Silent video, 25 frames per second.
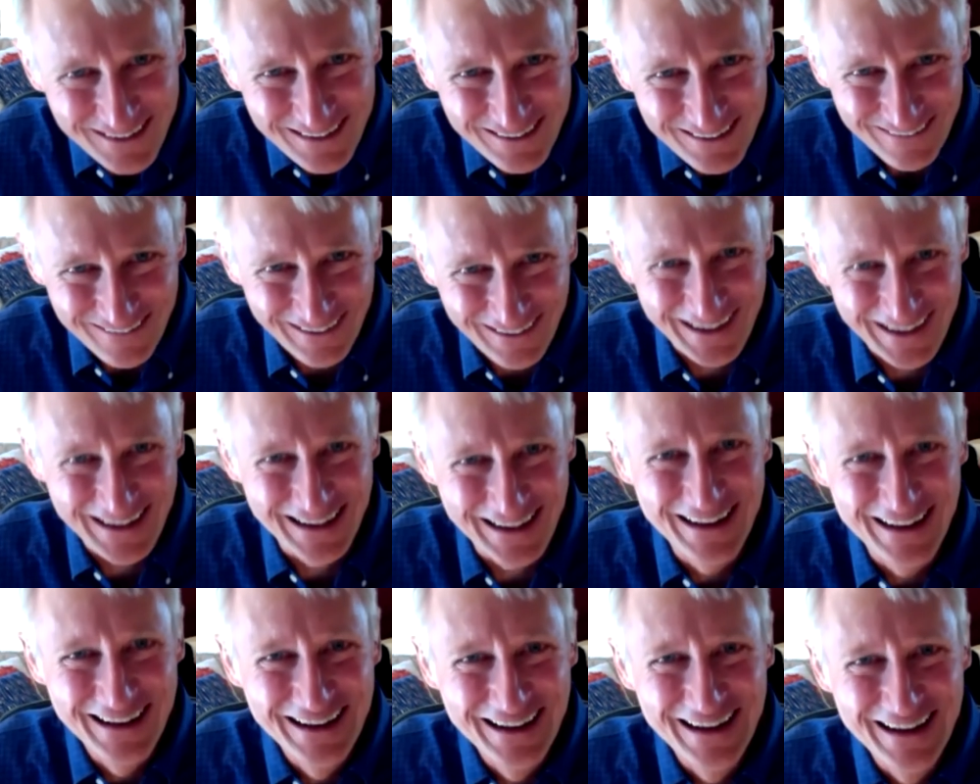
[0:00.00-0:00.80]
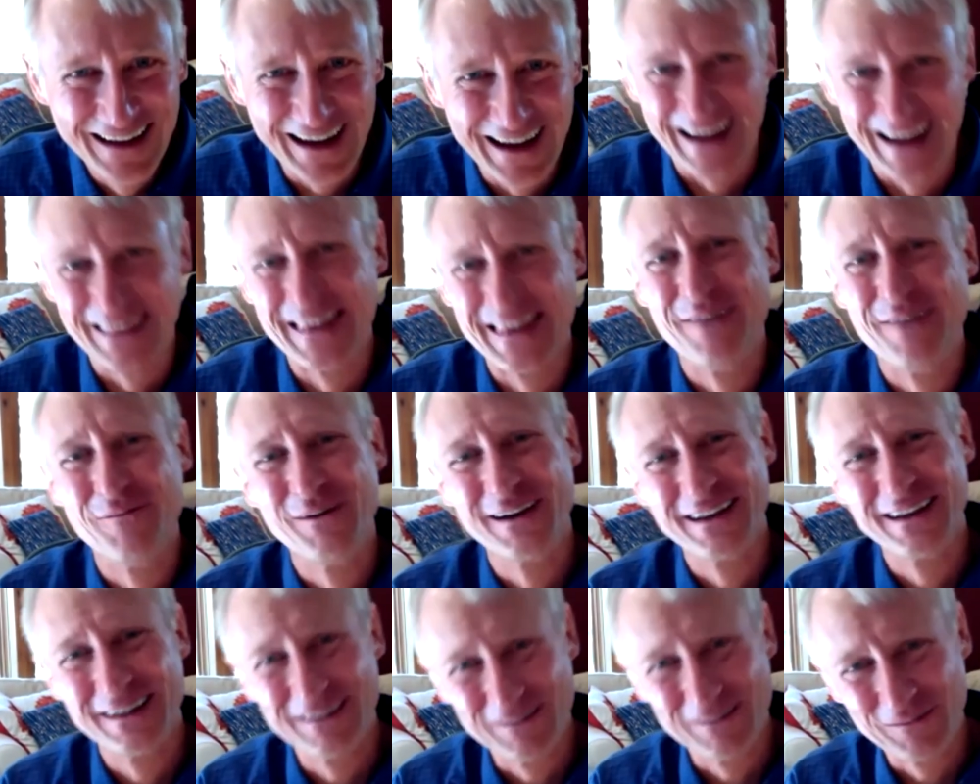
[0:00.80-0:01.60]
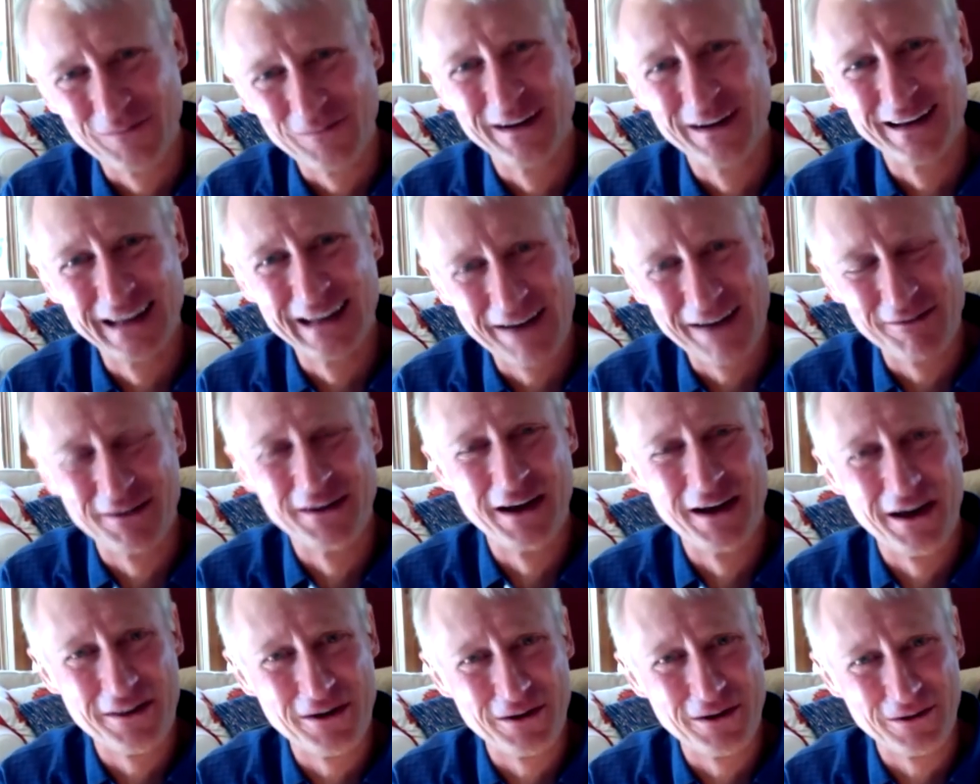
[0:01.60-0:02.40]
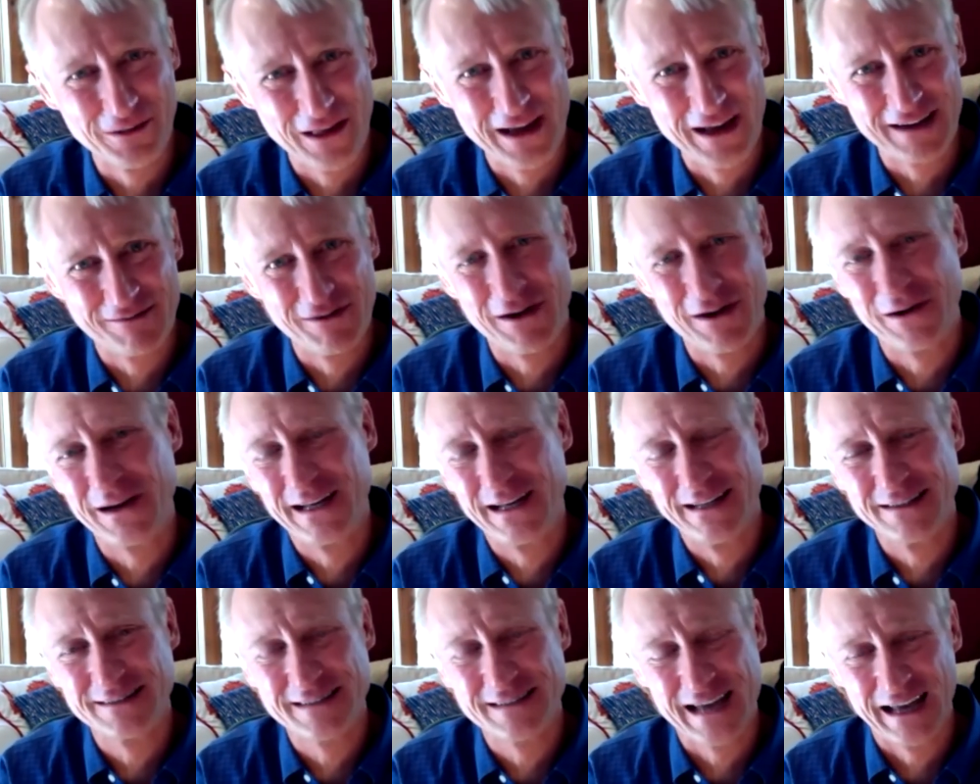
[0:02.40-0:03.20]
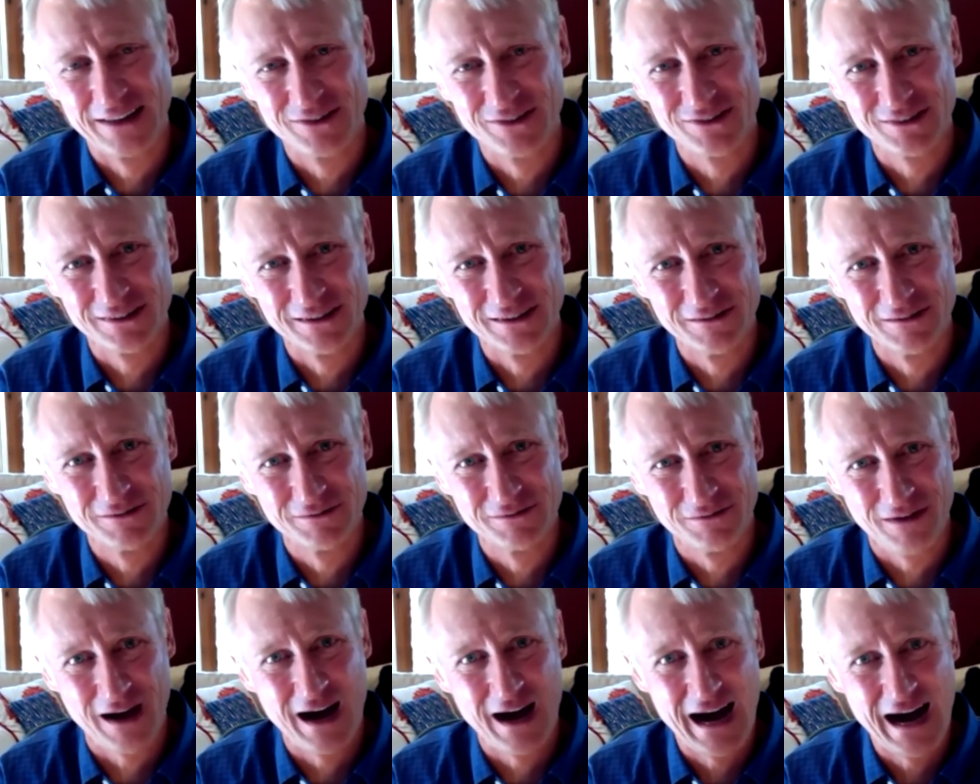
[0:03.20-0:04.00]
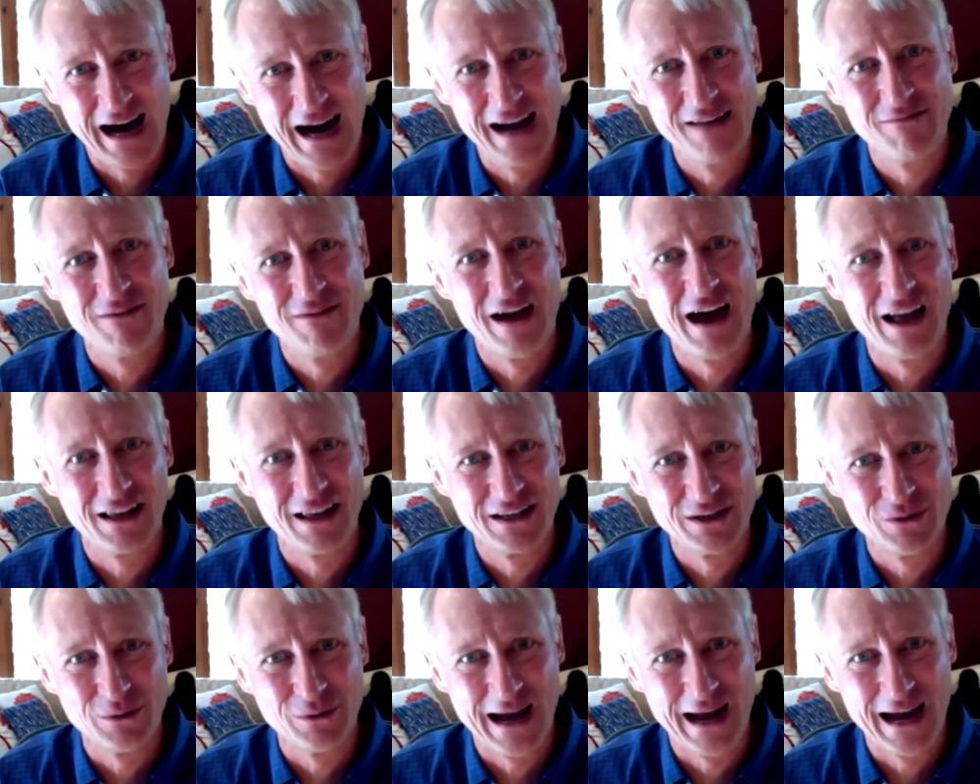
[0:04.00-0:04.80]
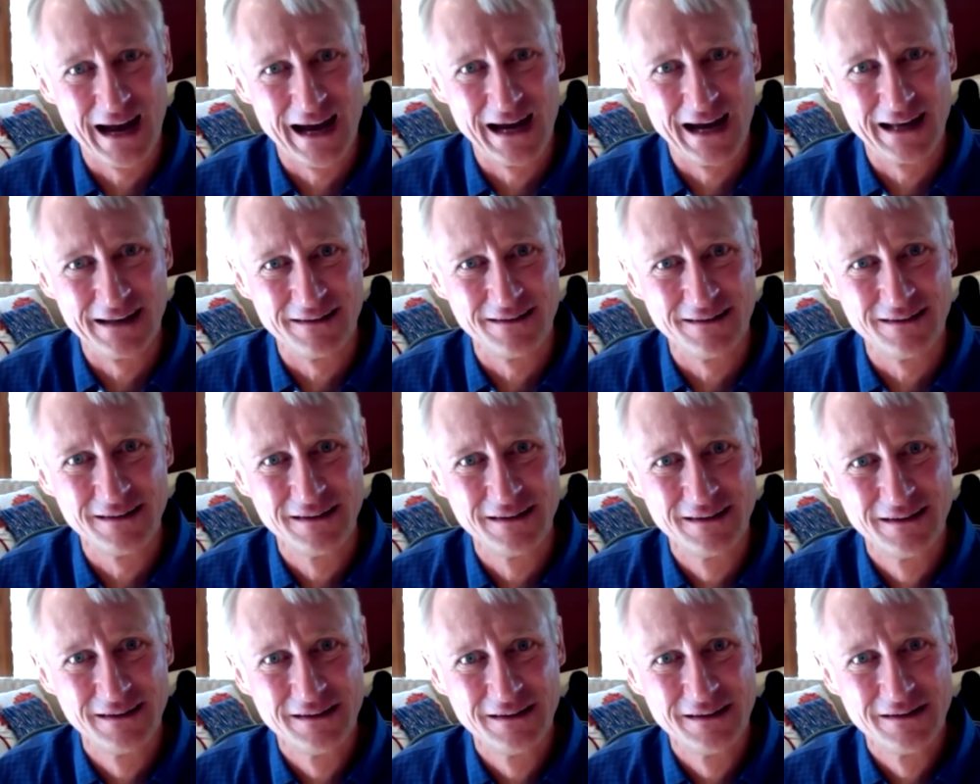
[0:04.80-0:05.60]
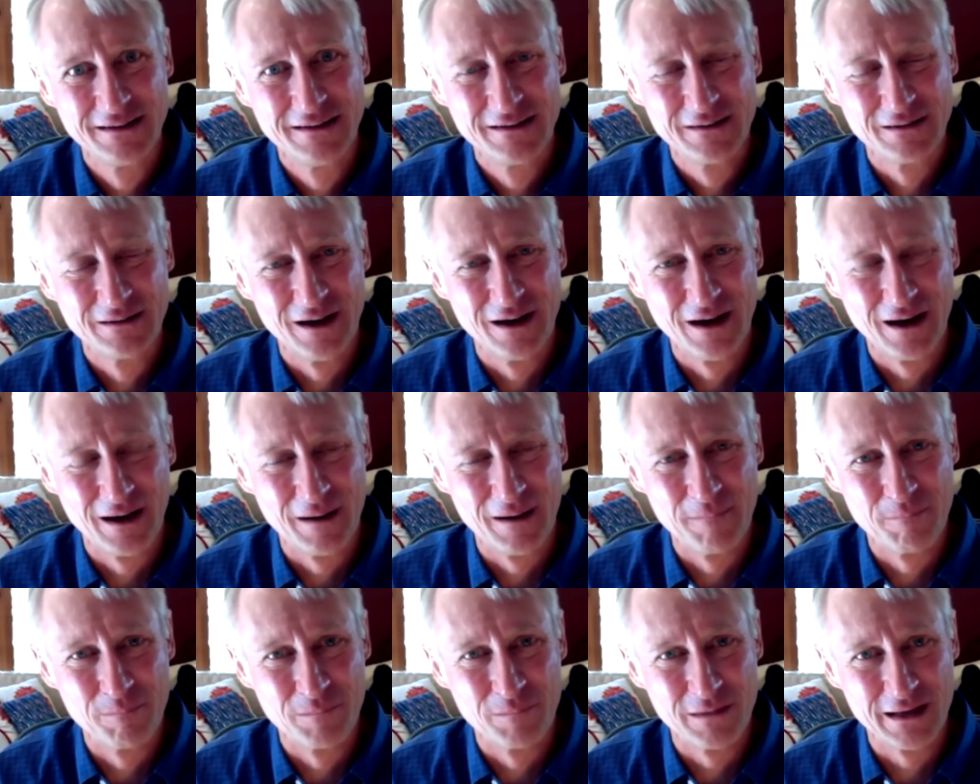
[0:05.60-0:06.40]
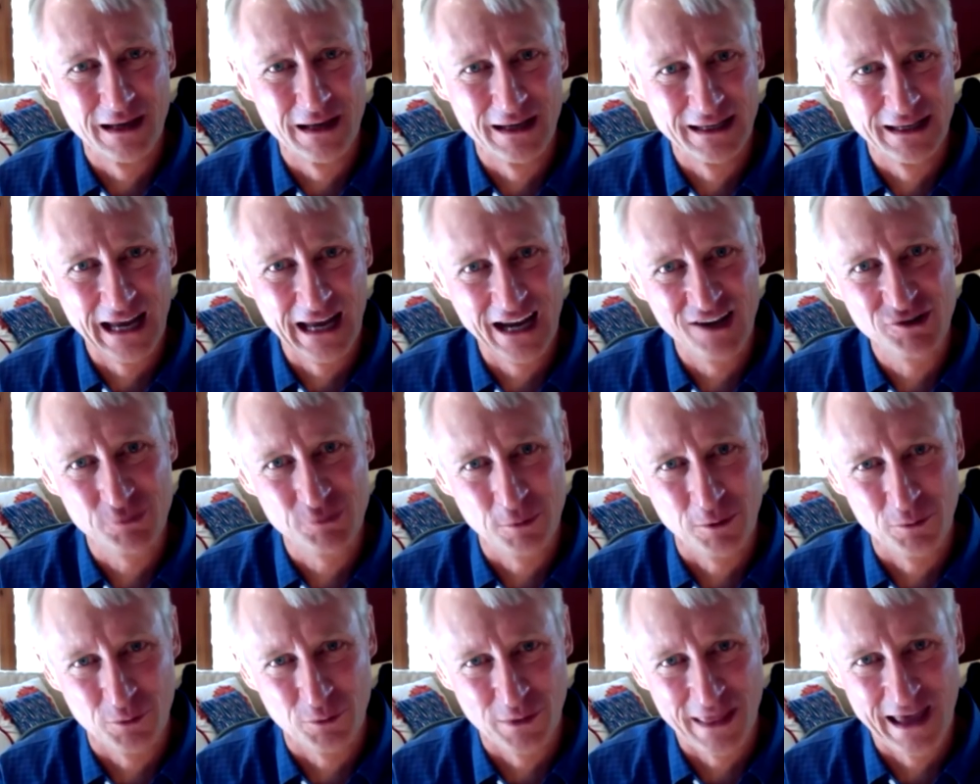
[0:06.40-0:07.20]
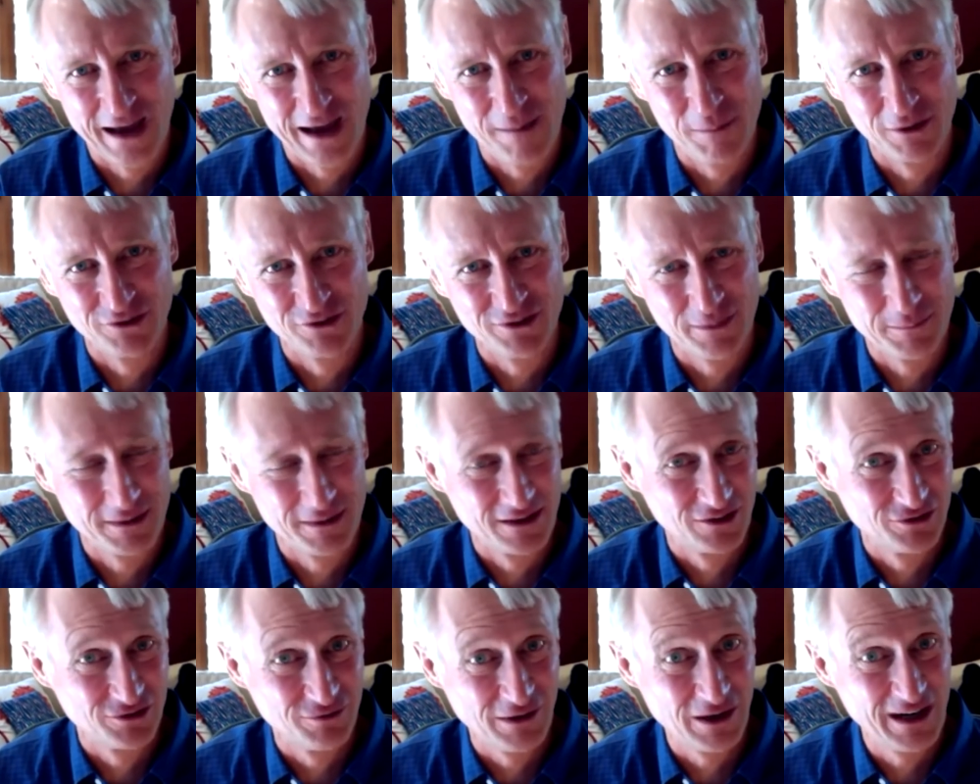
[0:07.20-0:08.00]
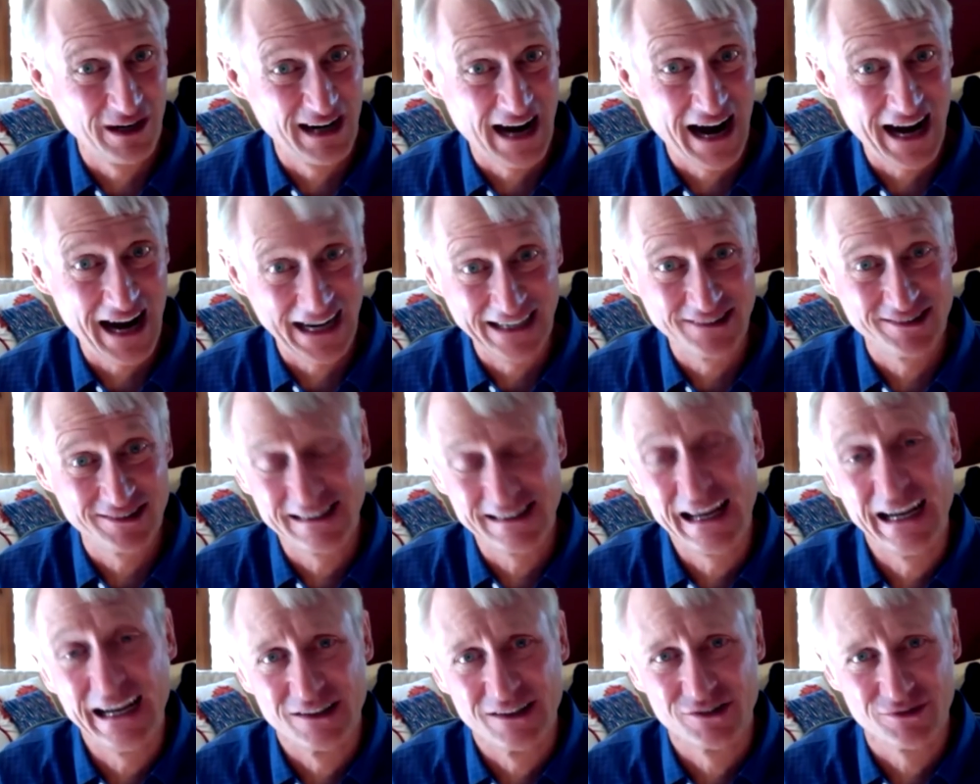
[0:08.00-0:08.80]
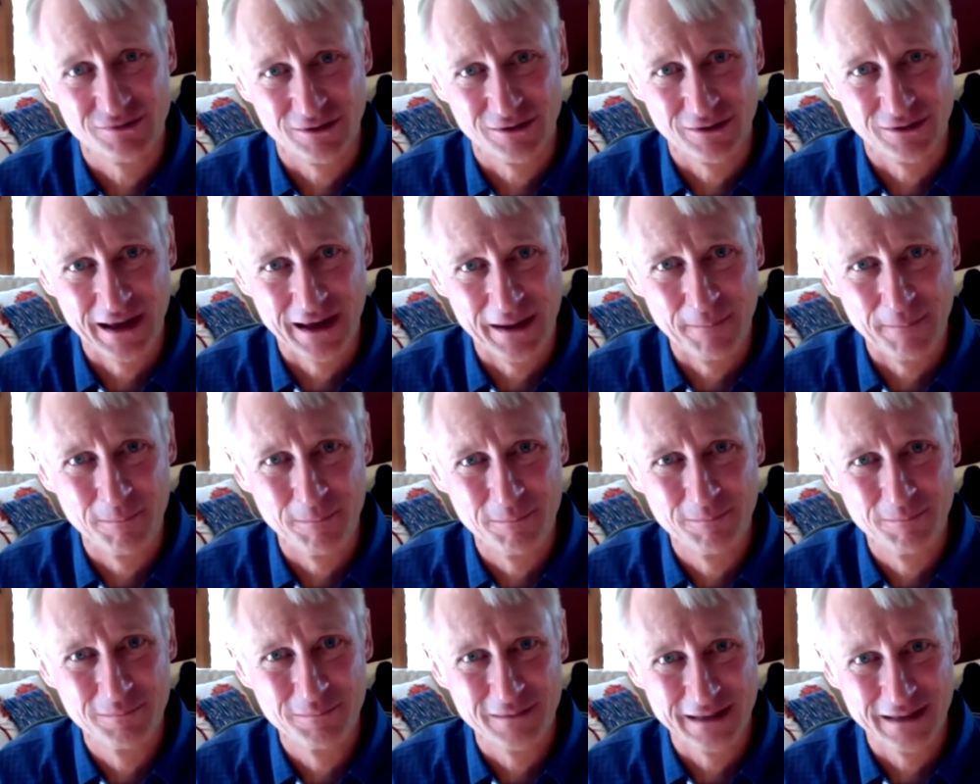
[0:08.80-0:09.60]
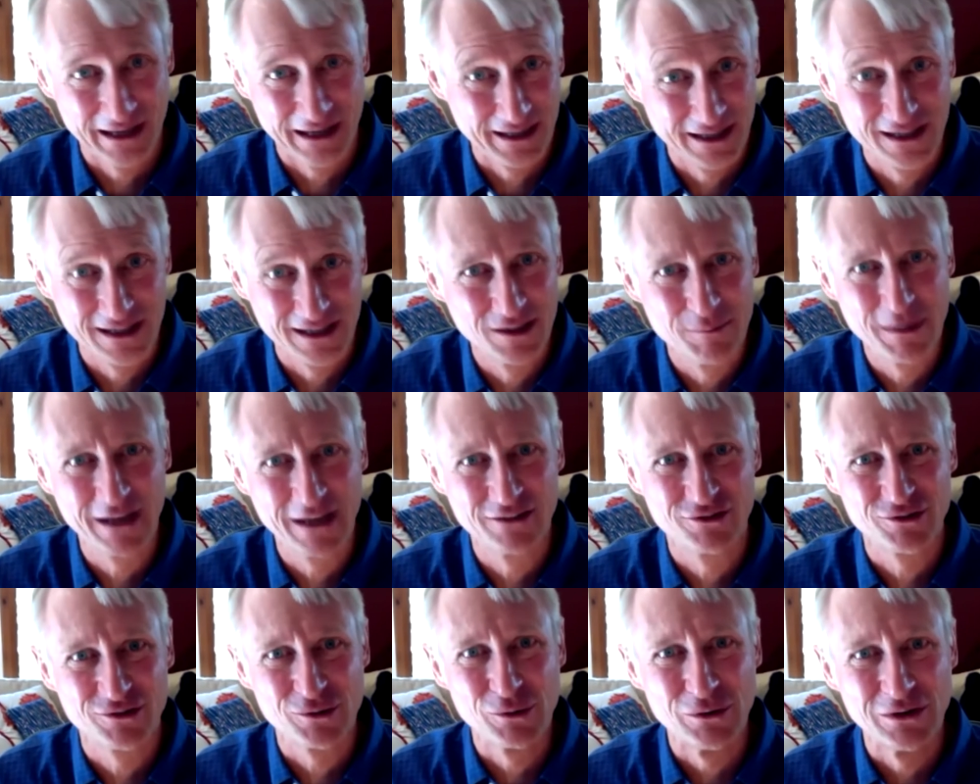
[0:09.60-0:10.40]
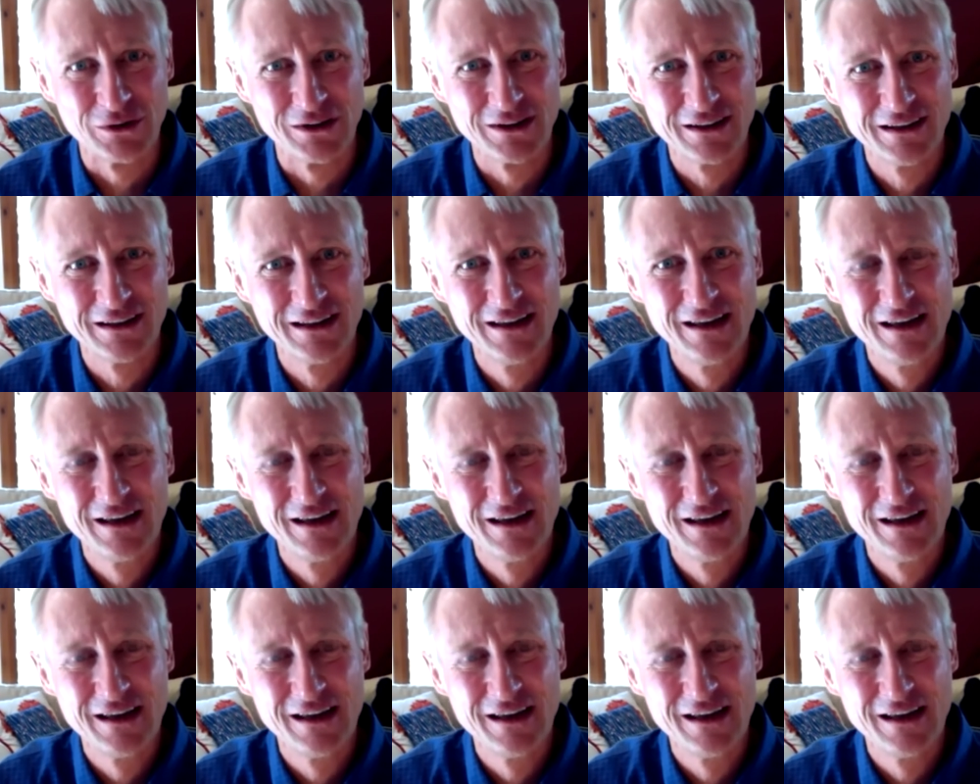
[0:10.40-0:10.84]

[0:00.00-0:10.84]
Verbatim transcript: right? And then we yep. we have another like very intensive, high value add um, engagement with them on something that's very high stakes for them, getting into med school.